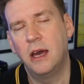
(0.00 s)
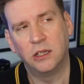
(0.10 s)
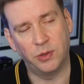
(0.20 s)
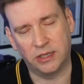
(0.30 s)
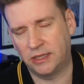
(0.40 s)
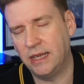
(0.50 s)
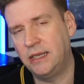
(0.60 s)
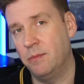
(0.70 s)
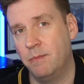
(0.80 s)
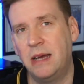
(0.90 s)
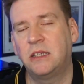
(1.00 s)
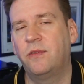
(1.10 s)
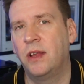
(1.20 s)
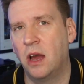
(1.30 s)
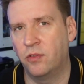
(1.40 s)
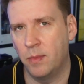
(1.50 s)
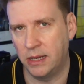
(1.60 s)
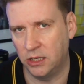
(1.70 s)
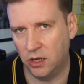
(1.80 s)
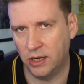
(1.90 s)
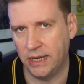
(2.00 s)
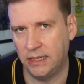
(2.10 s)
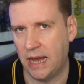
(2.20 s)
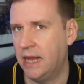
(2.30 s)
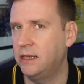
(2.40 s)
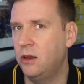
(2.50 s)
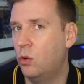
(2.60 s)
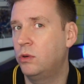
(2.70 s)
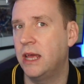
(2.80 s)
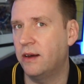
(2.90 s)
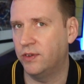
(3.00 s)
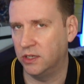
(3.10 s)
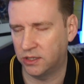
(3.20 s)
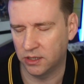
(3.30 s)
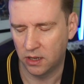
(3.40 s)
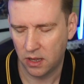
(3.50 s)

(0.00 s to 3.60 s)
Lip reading: to extend it massively over Man United and all the others.